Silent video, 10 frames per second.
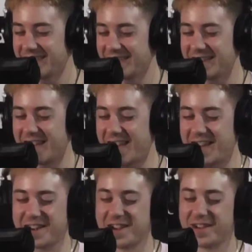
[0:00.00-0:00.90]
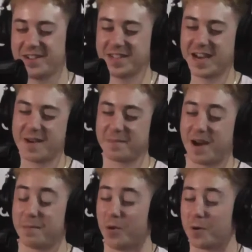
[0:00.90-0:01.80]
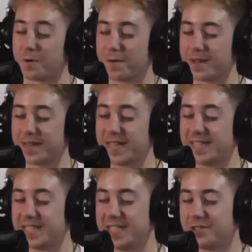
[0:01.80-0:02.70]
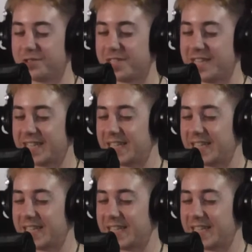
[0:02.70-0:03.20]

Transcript: Yeah, I know. I'm ordering these. These are sick.